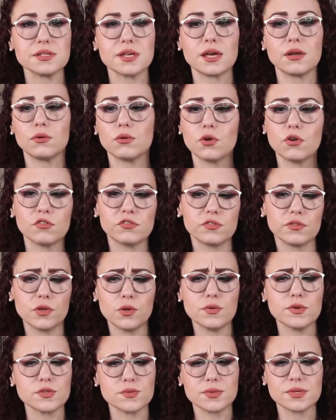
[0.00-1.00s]
I don't know if
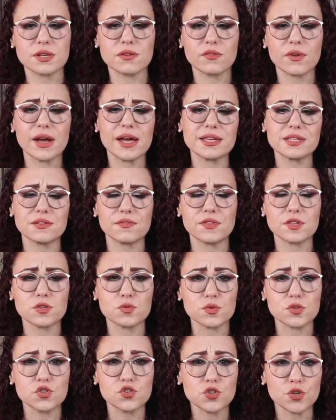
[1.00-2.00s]
Lewis was ever asked if this
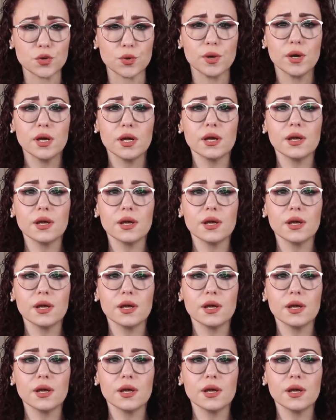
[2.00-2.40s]
was true,